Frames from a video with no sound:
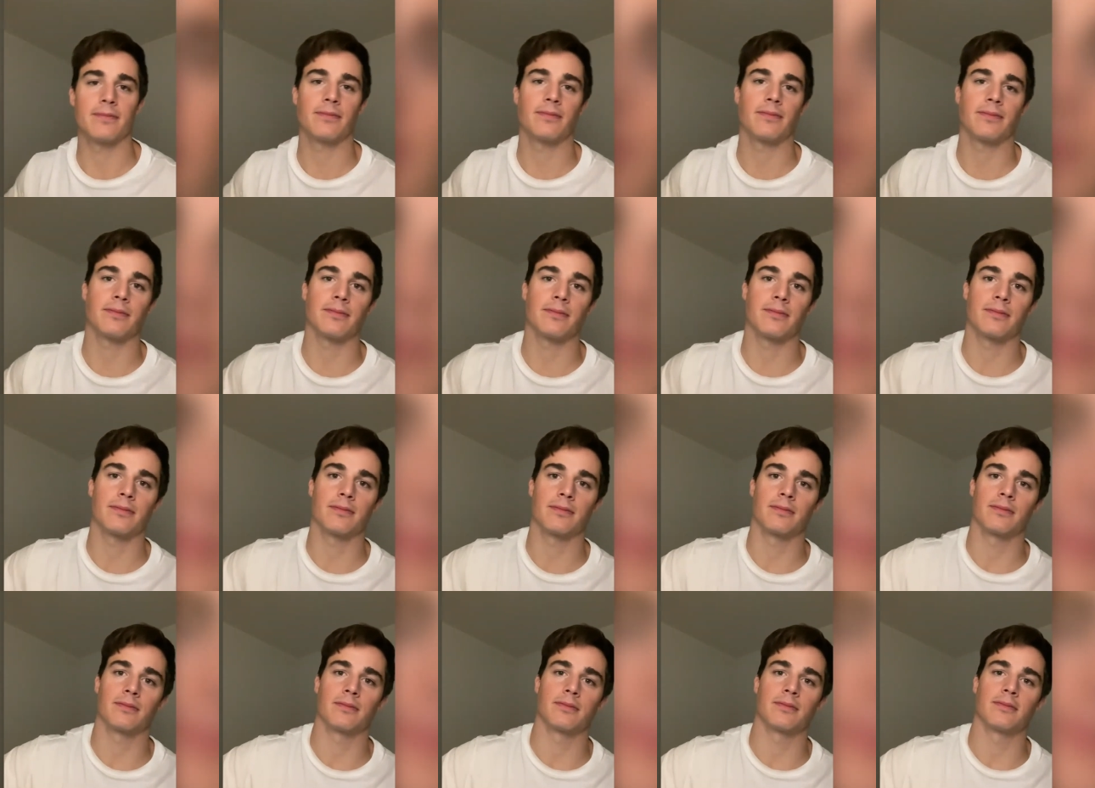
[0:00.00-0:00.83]

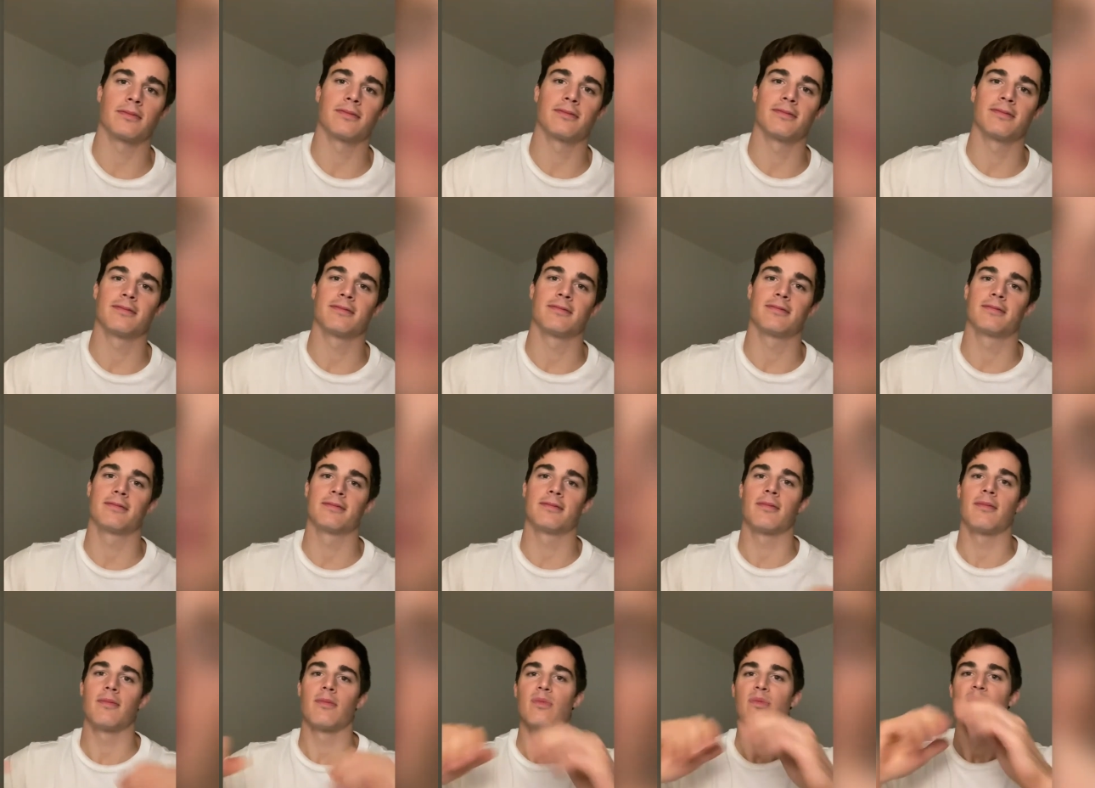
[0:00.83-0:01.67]

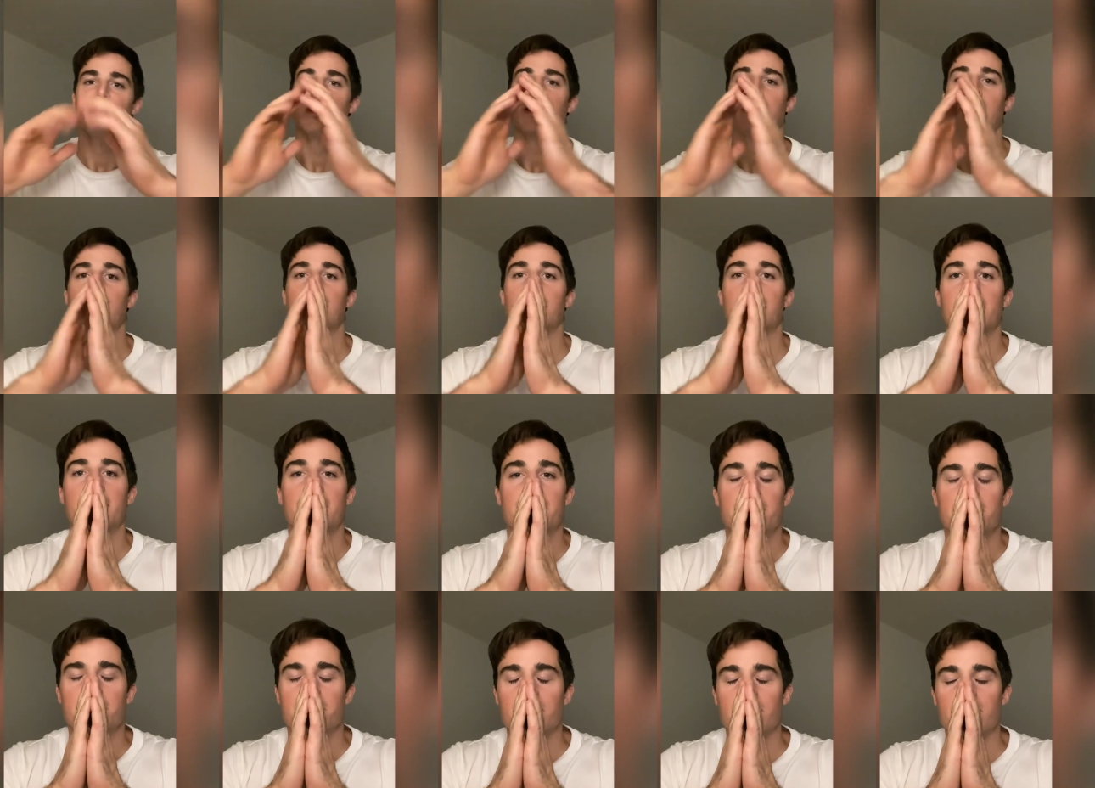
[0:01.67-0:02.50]

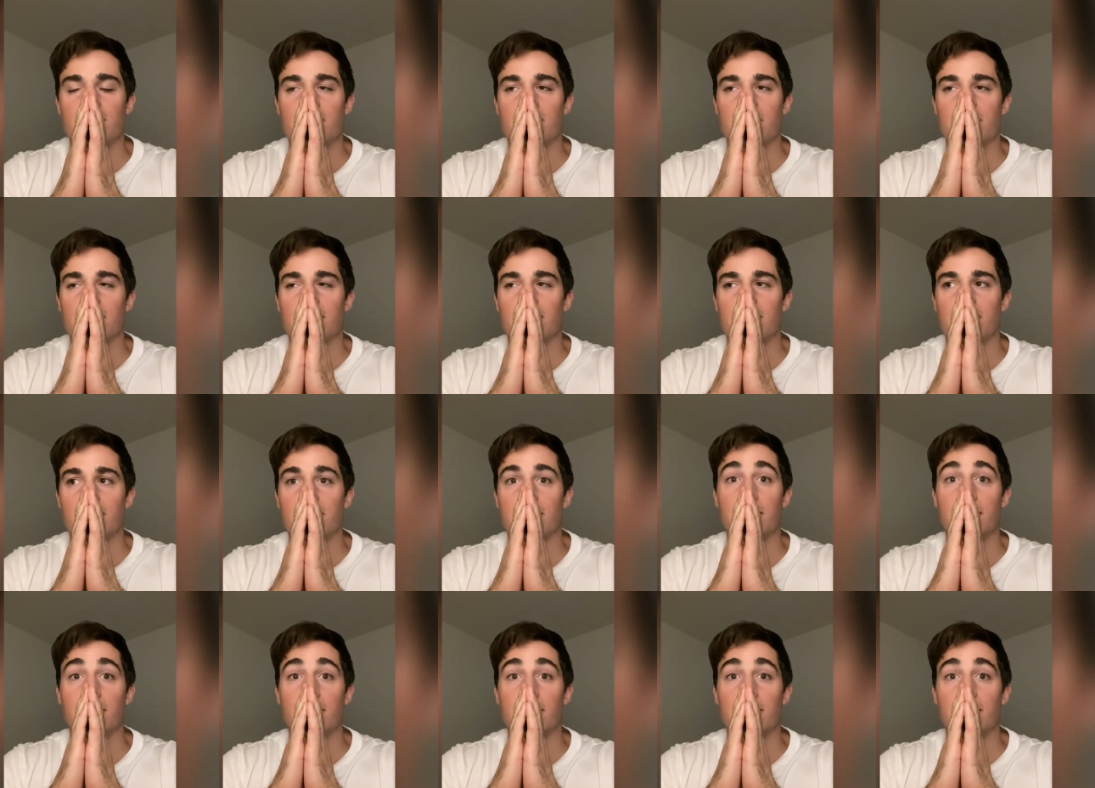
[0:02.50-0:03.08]
(silence)